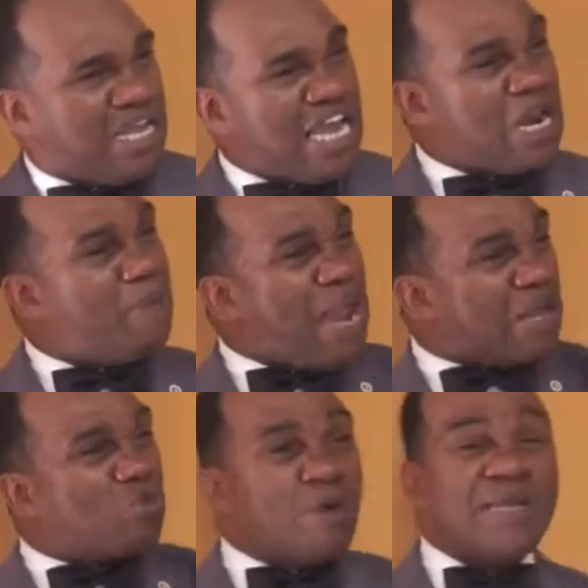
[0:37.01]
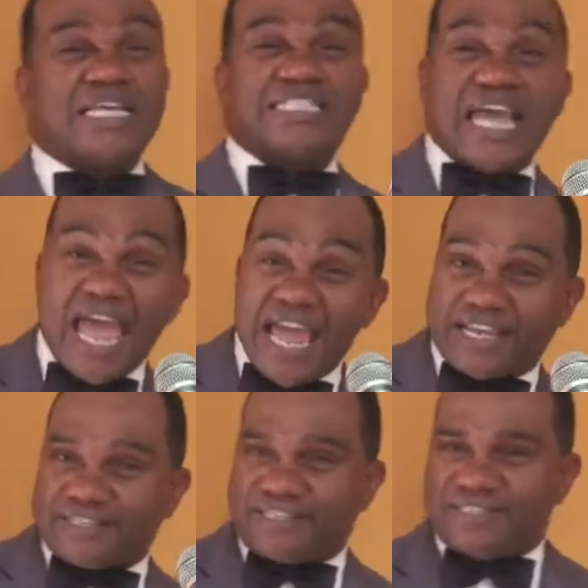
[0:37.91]
In the black woman is the
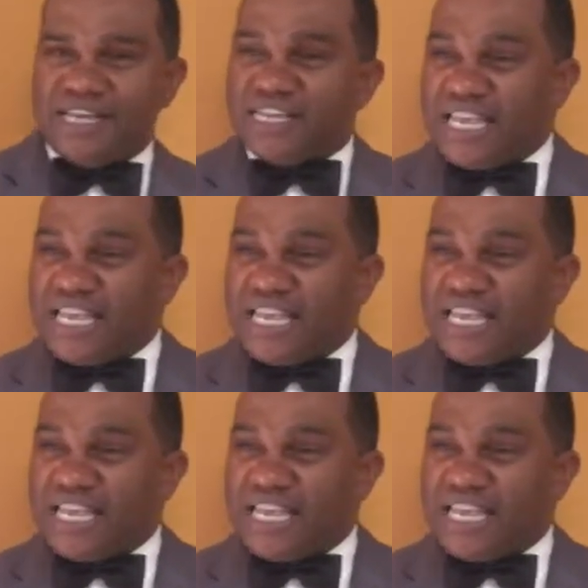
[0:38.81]
X.